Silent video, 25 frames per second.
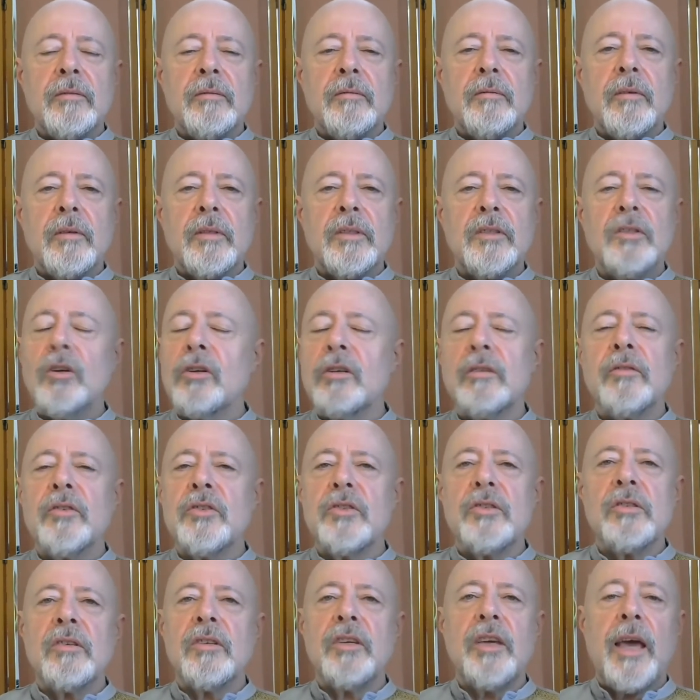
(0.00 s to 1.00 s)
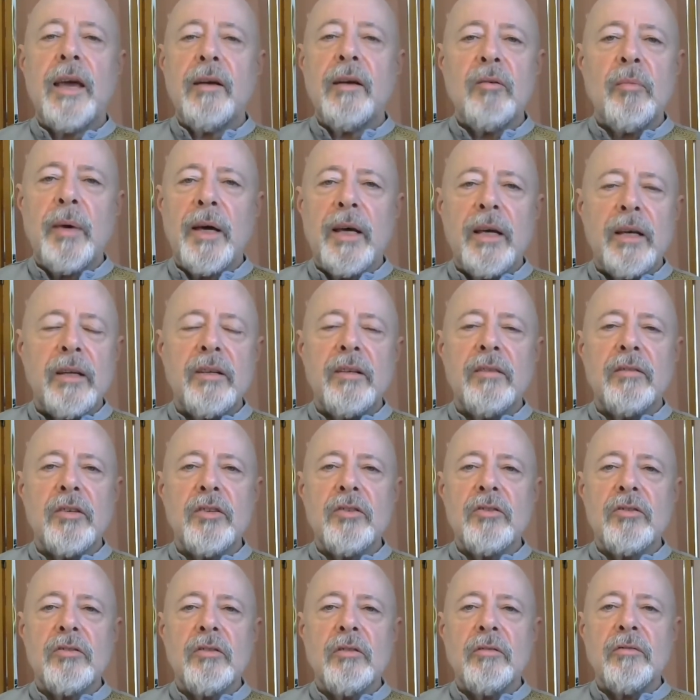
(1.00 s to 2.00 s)
None of us care about any of
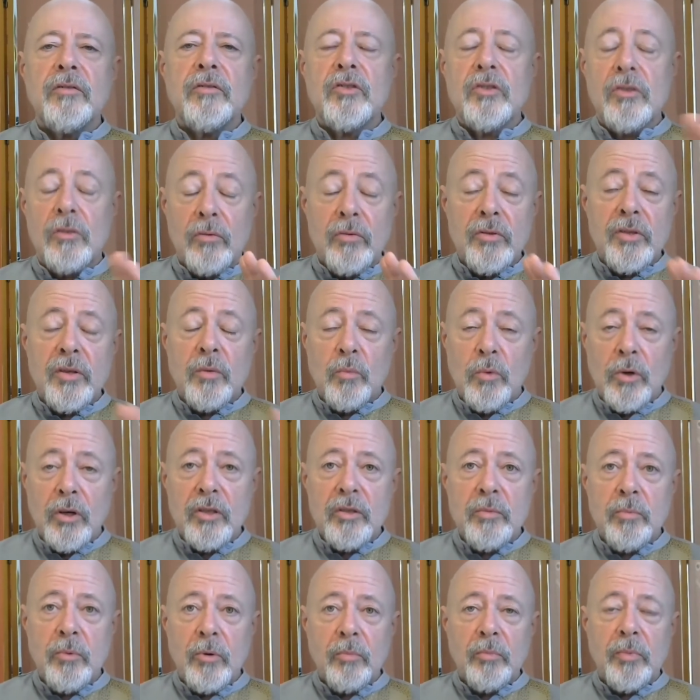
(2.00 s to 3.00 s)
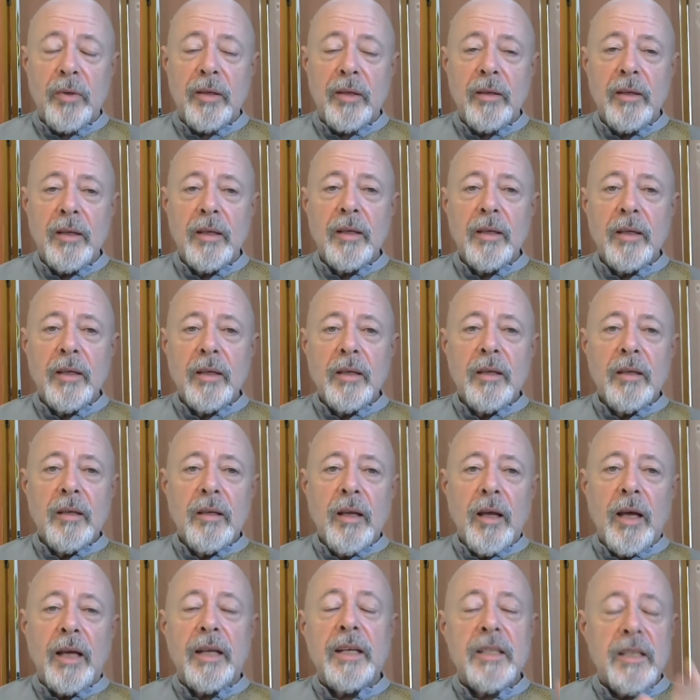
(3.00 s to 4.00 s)
this stuff so long as it works properly,
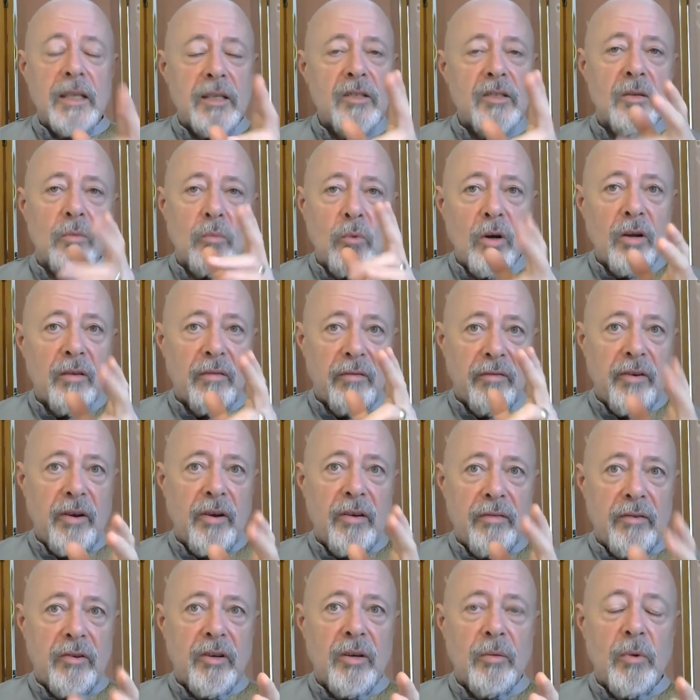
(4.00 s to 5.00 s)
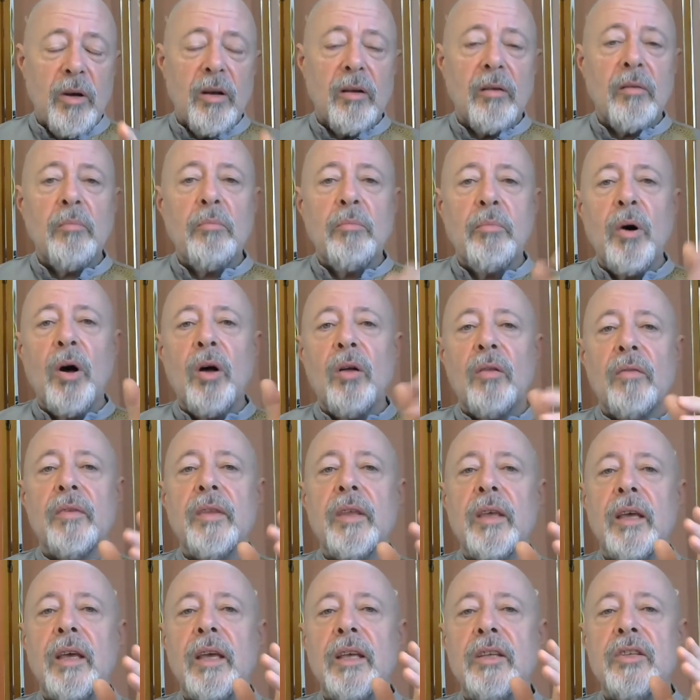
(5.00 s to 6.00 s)
and it has to work very, very well, but
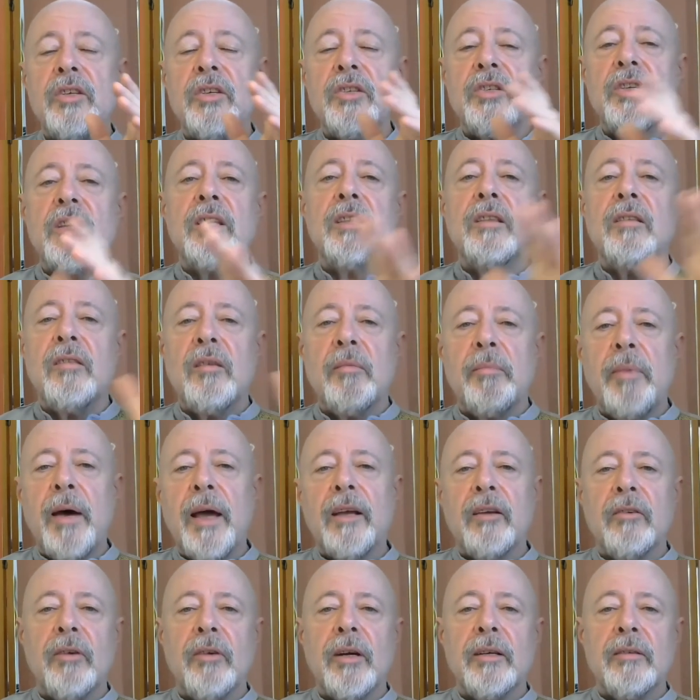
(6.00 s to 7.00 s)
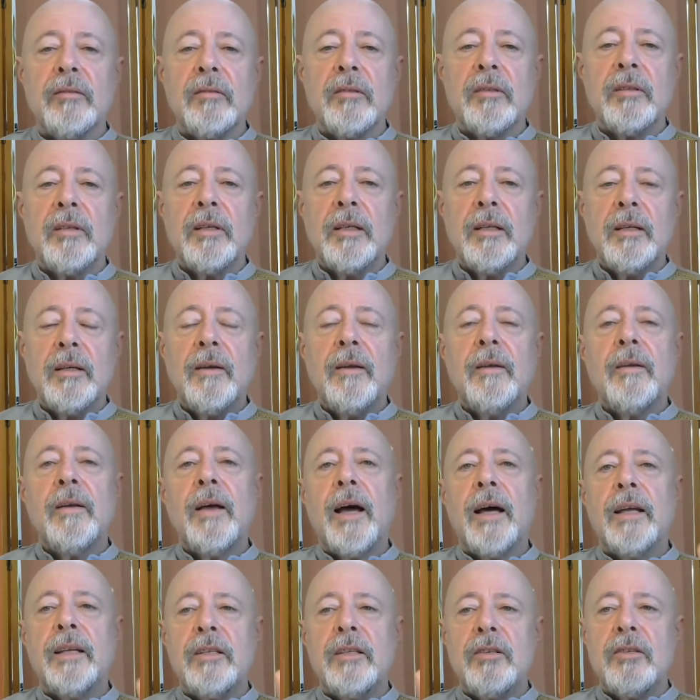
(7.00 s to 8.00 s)
it is in the background
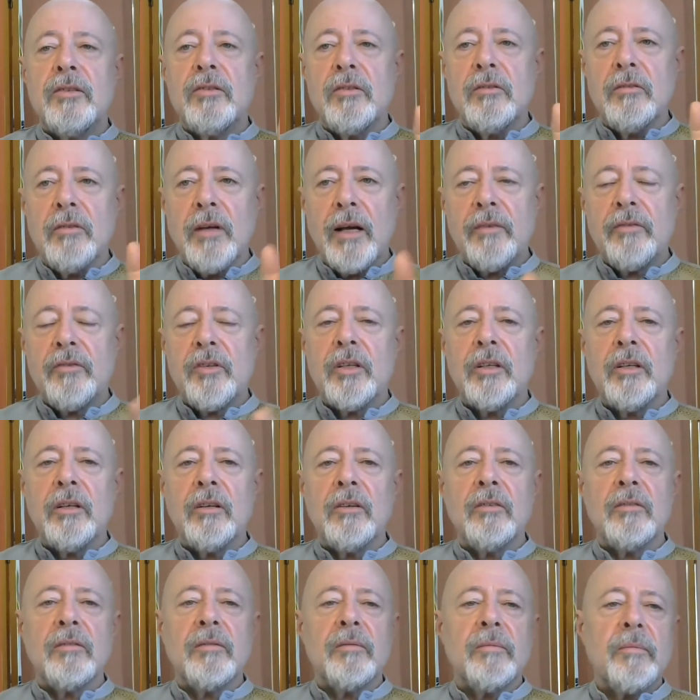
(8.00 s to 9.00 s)
and it is grafting along.